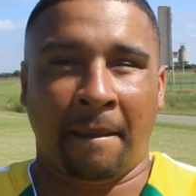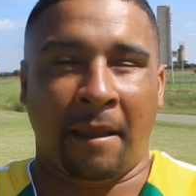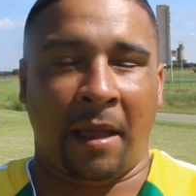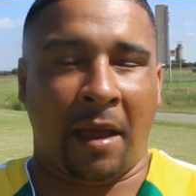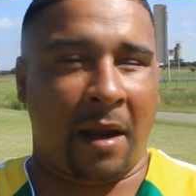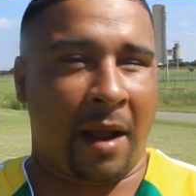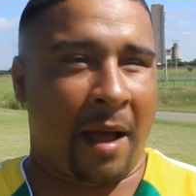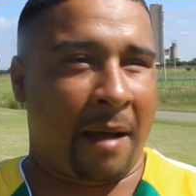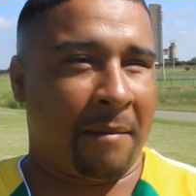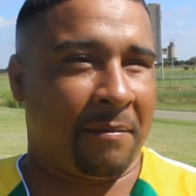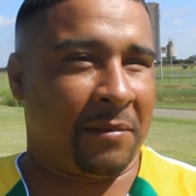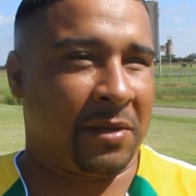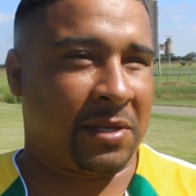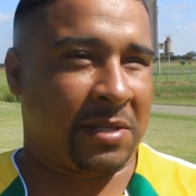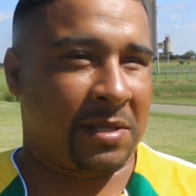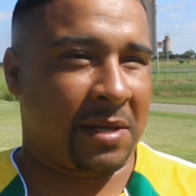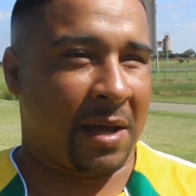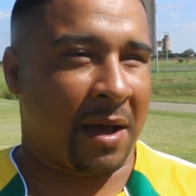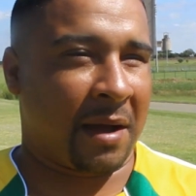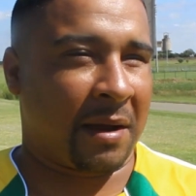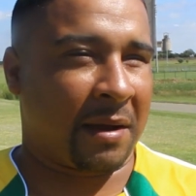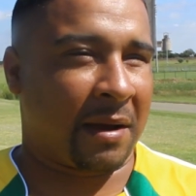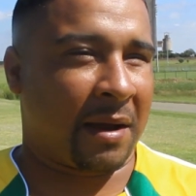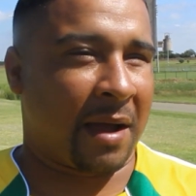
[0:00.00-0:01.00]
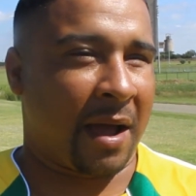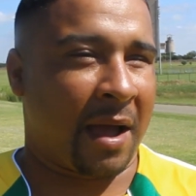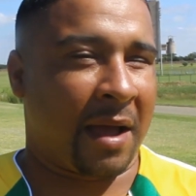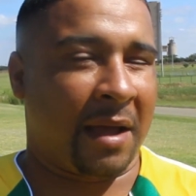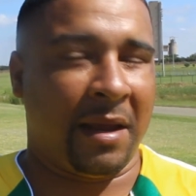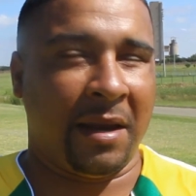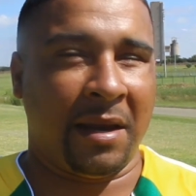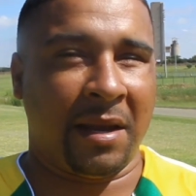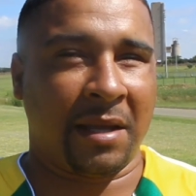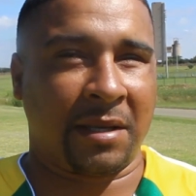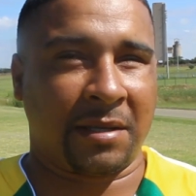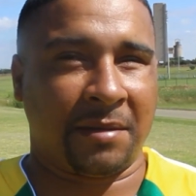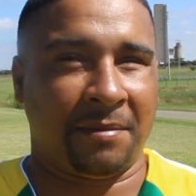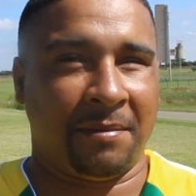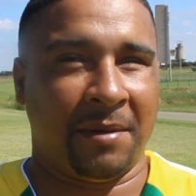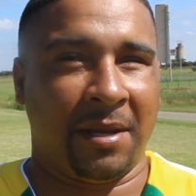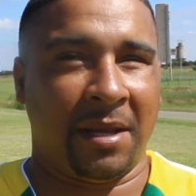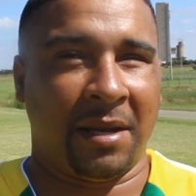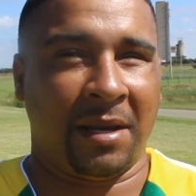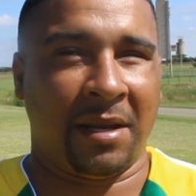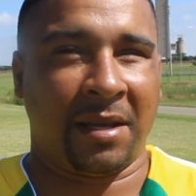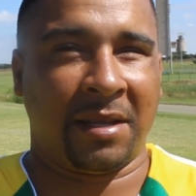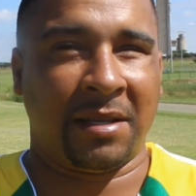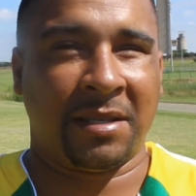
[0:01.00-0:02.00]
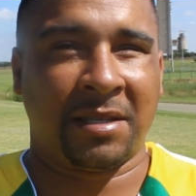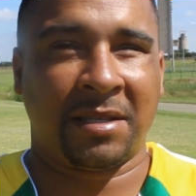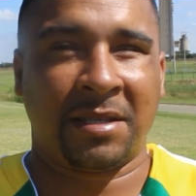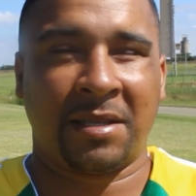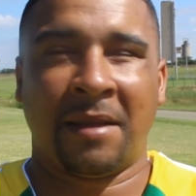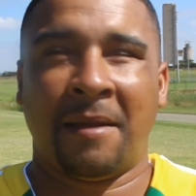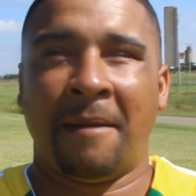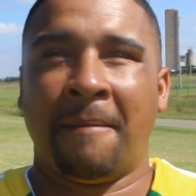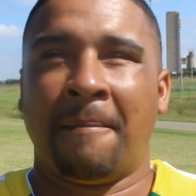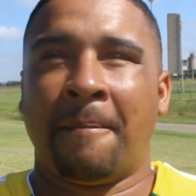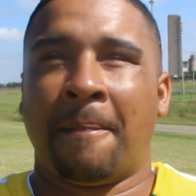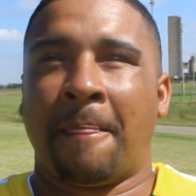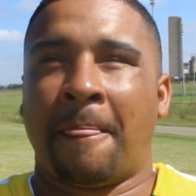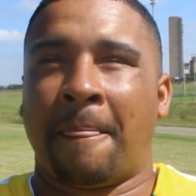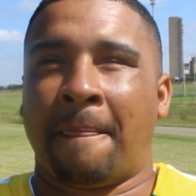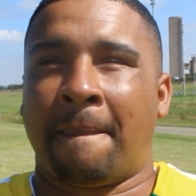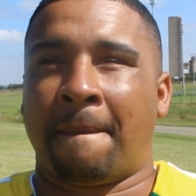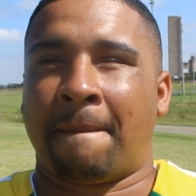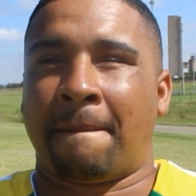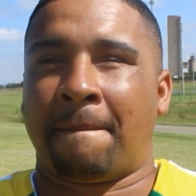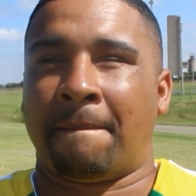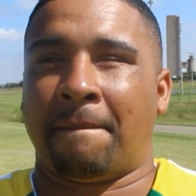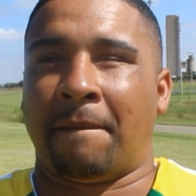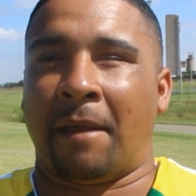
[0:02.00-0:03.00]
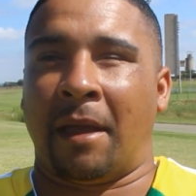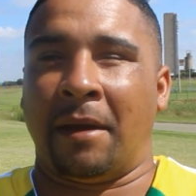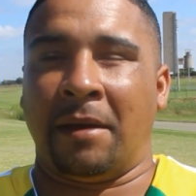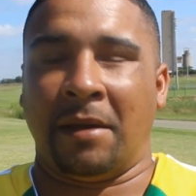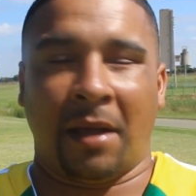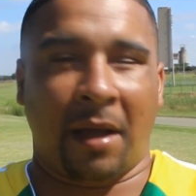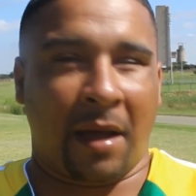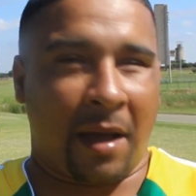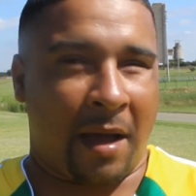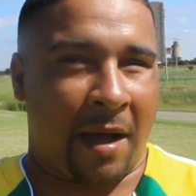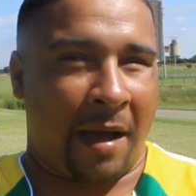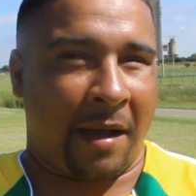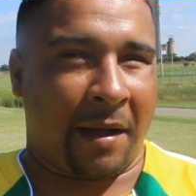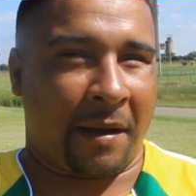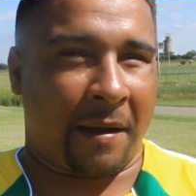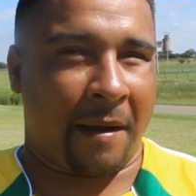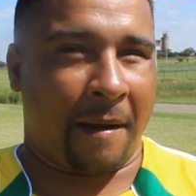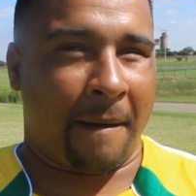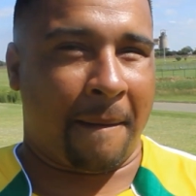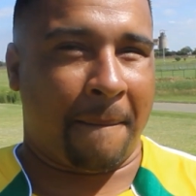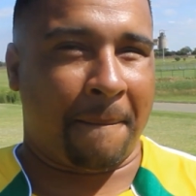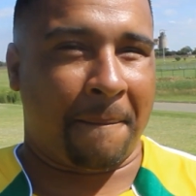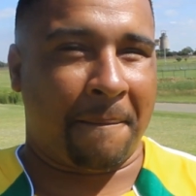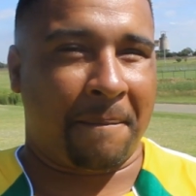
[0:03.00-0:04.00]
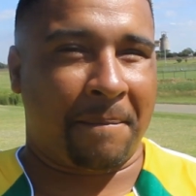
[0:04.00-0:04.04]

and I'm this young guy, inexperienced, and here I come.